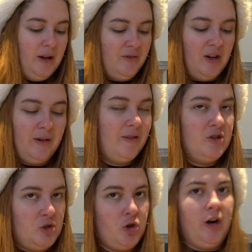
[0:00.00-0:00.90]
gonna have
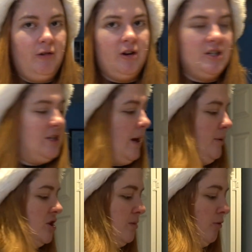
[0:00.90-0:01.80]
to try and
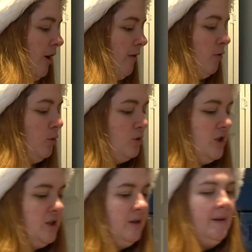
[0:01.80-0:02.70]
re-establish some ground
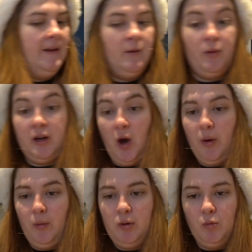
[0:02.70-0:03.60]
rules. We're
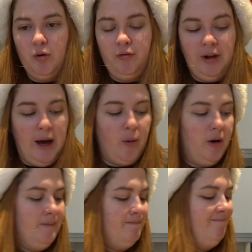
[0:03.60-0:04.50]
going with more
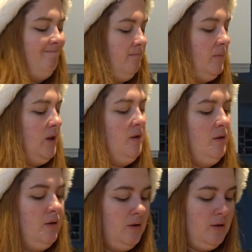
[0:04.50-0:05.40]
flour.
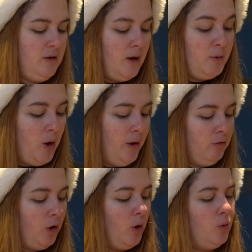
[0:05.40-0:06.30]
I'm
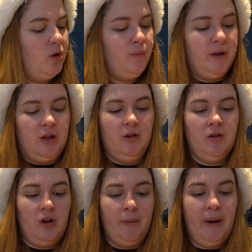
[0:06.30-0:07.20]
going rogue
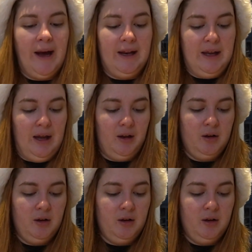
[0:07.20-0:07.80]
because I'm panicking.